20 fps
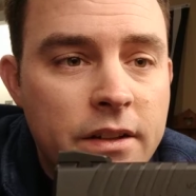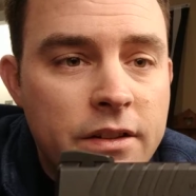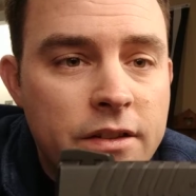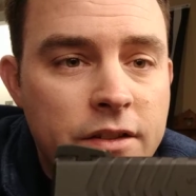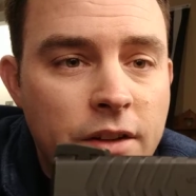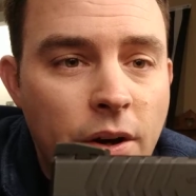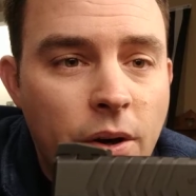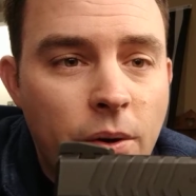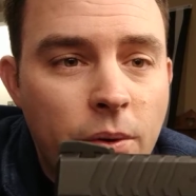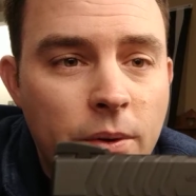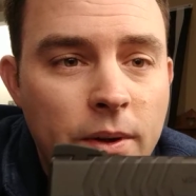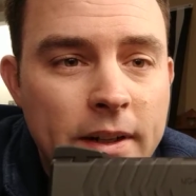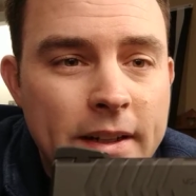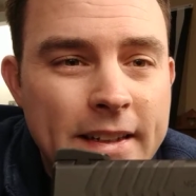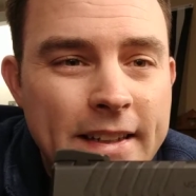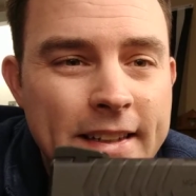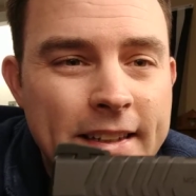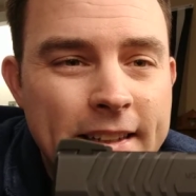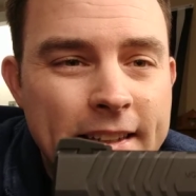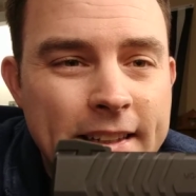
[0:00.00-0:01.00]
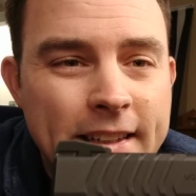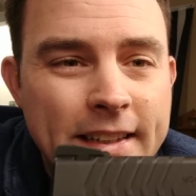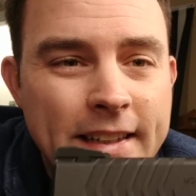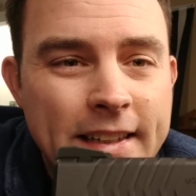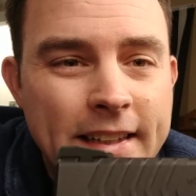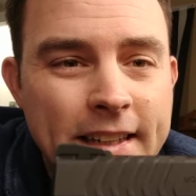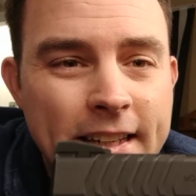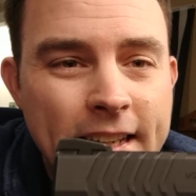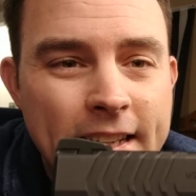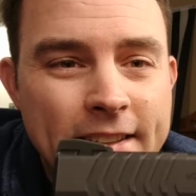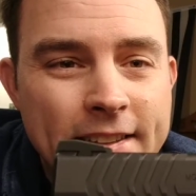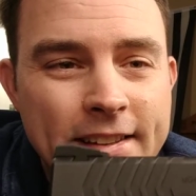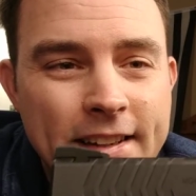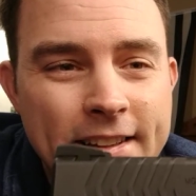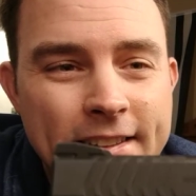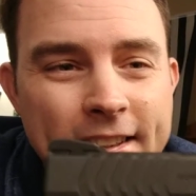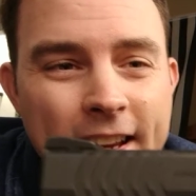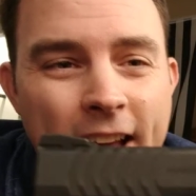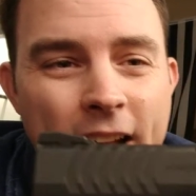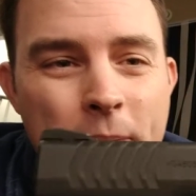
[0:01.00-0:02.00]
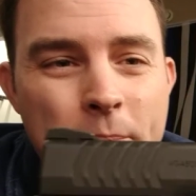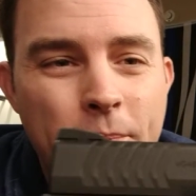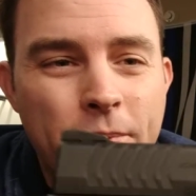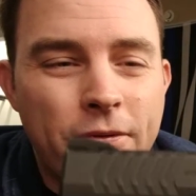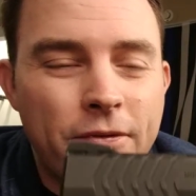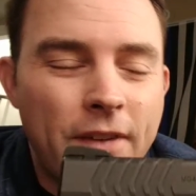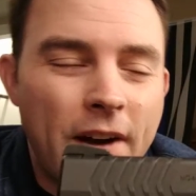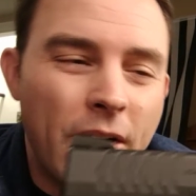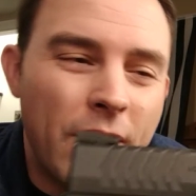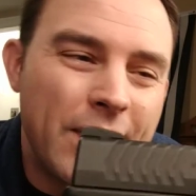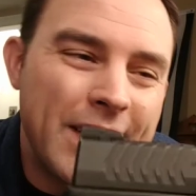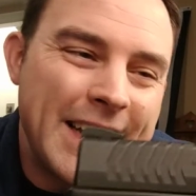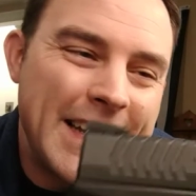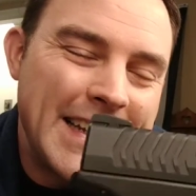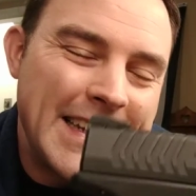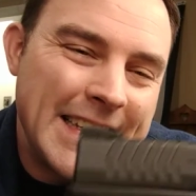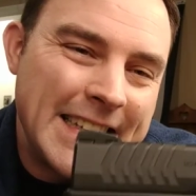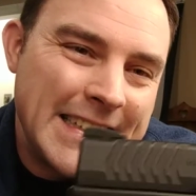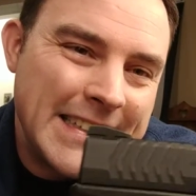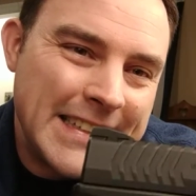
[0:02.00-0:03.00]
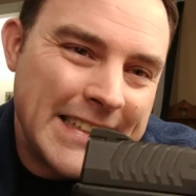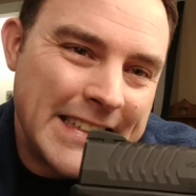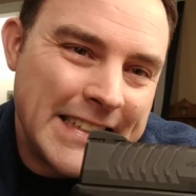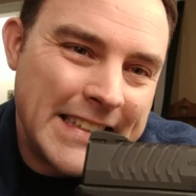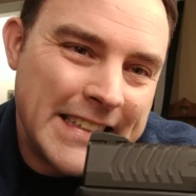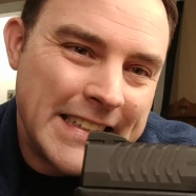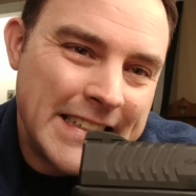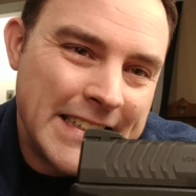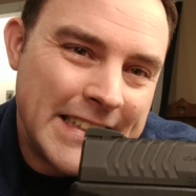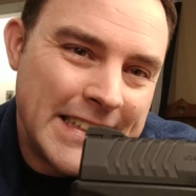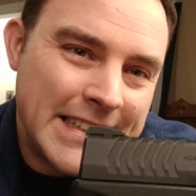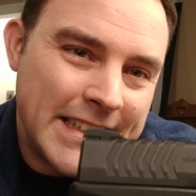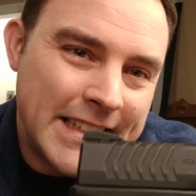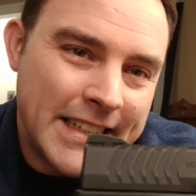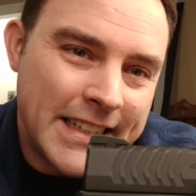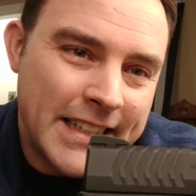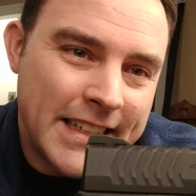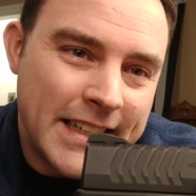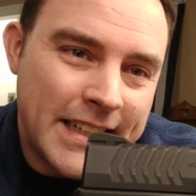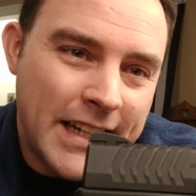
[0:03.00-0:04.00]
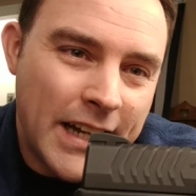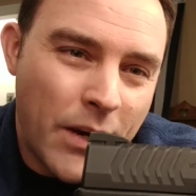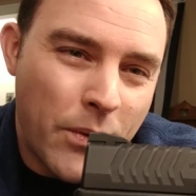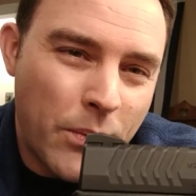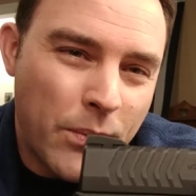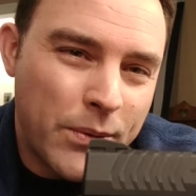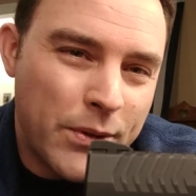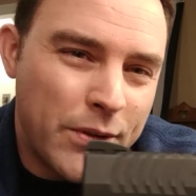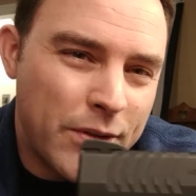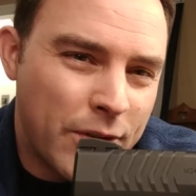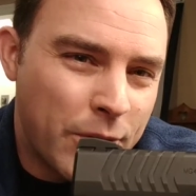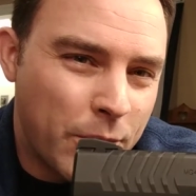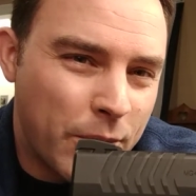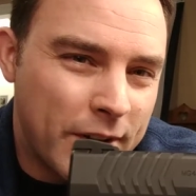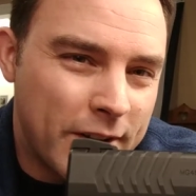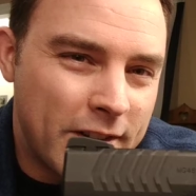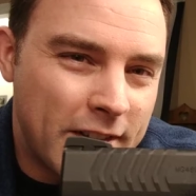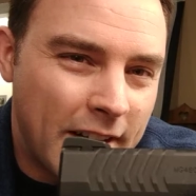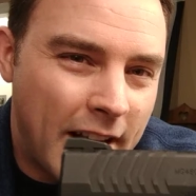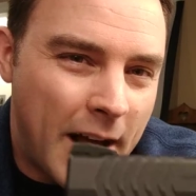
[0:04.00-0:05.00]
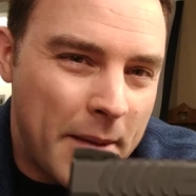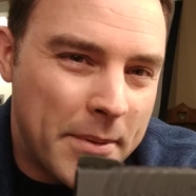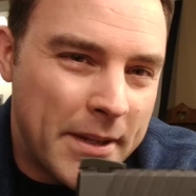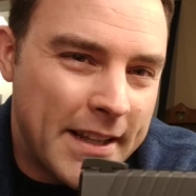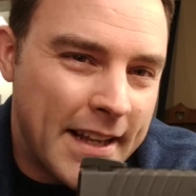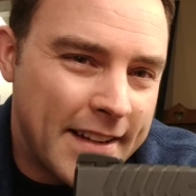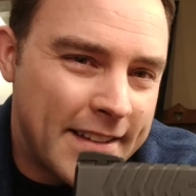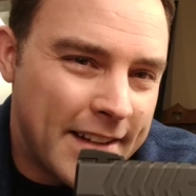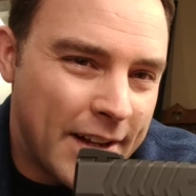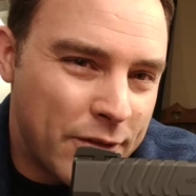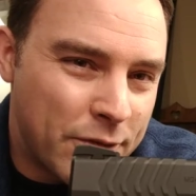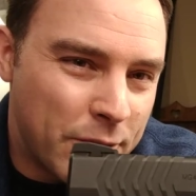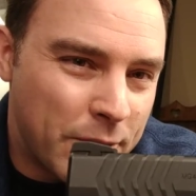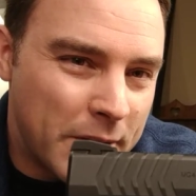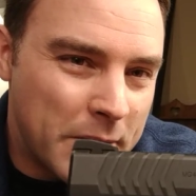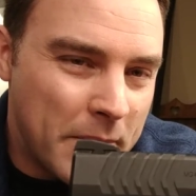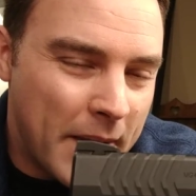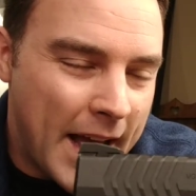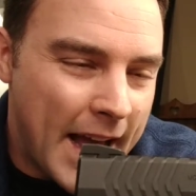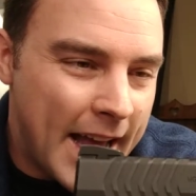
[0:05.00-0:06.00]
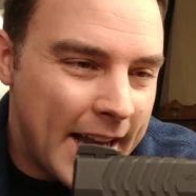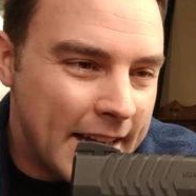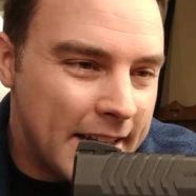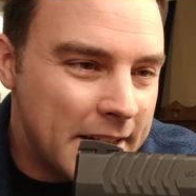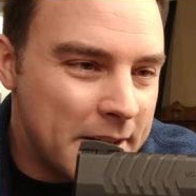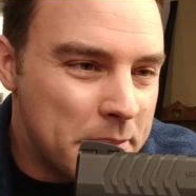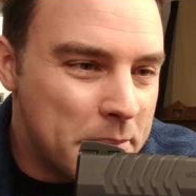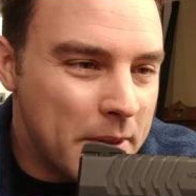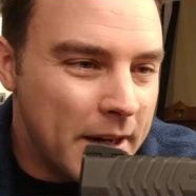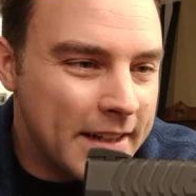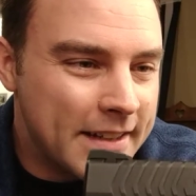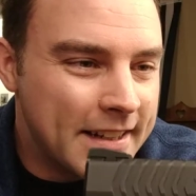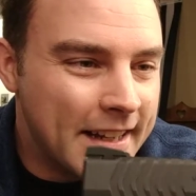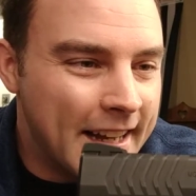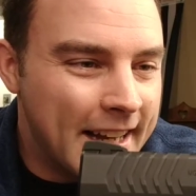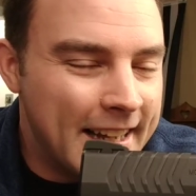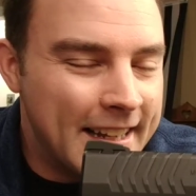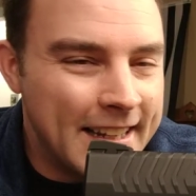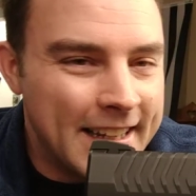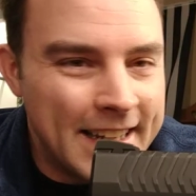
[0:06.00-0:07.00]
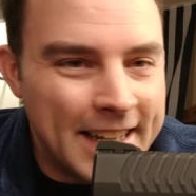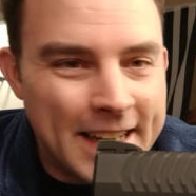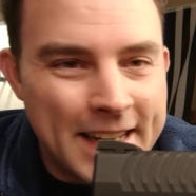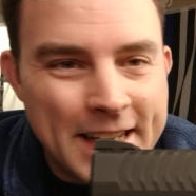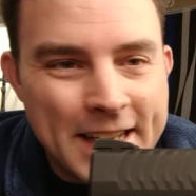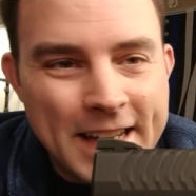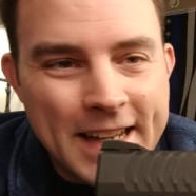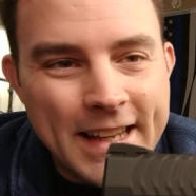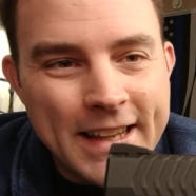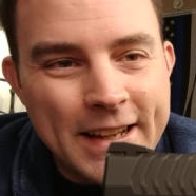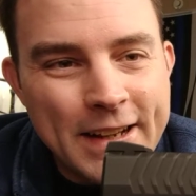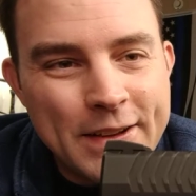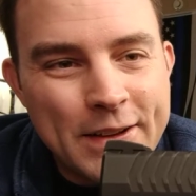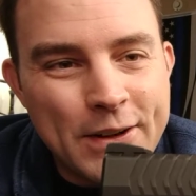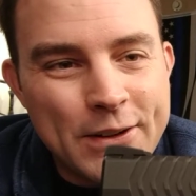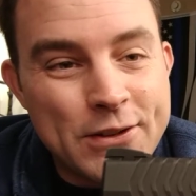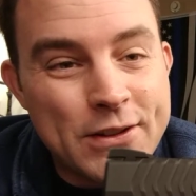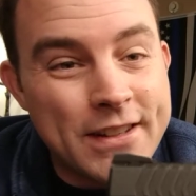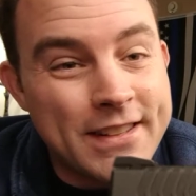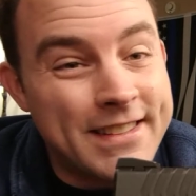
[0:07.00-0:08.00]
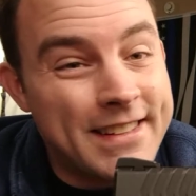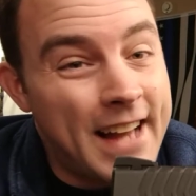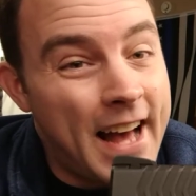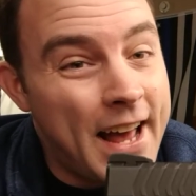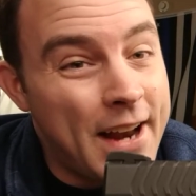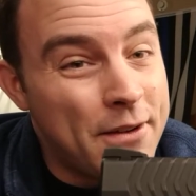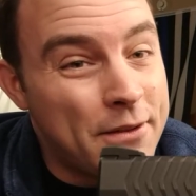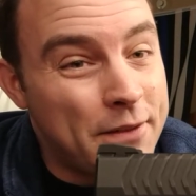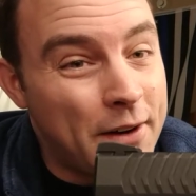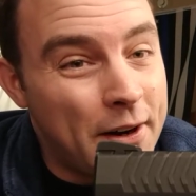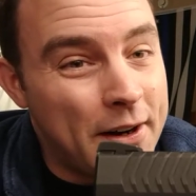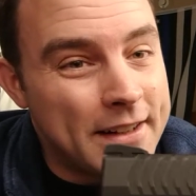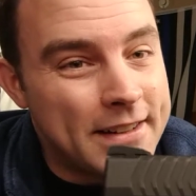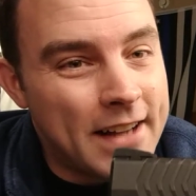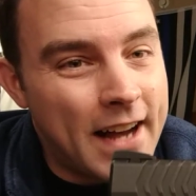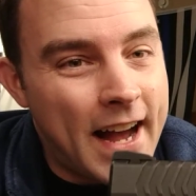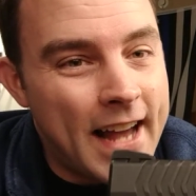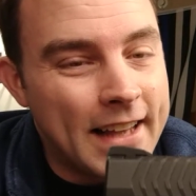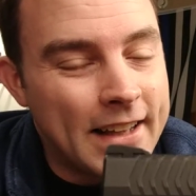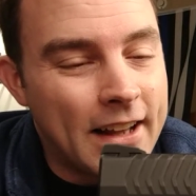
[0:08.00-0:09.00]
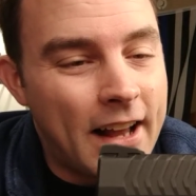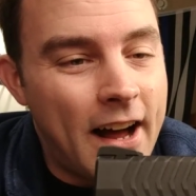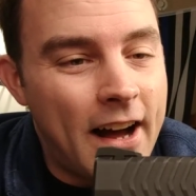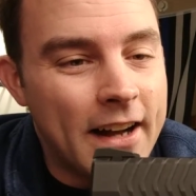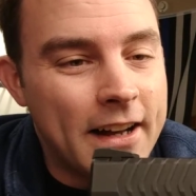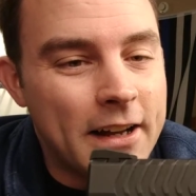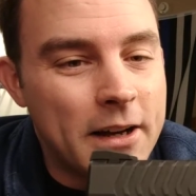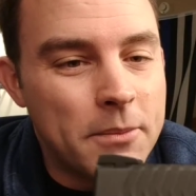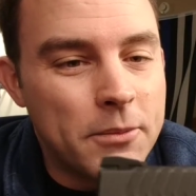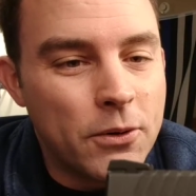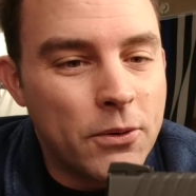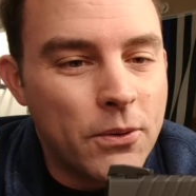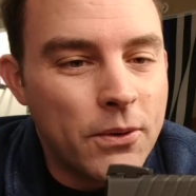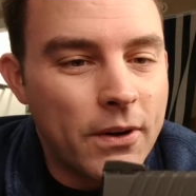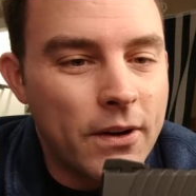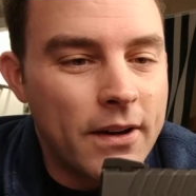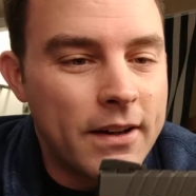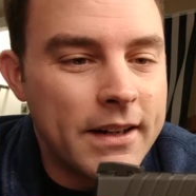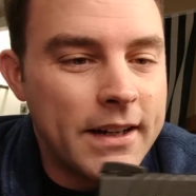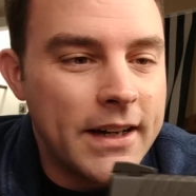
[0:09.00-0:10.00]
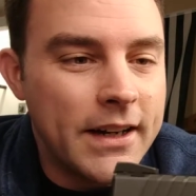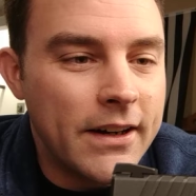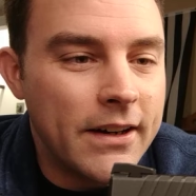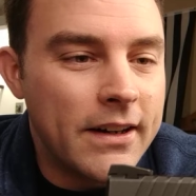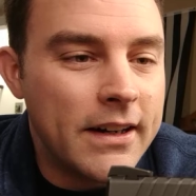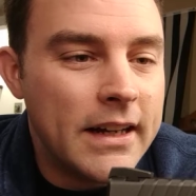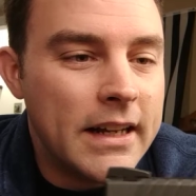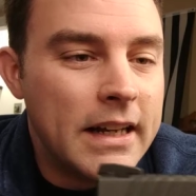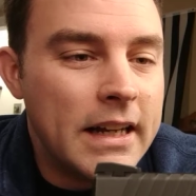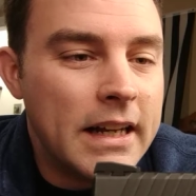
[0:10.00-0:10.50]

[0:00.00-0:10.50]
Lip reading: So it's got a fairly, I won't use the word sloppy, that sounds really bad, but there's just not a very tight lockup going on here.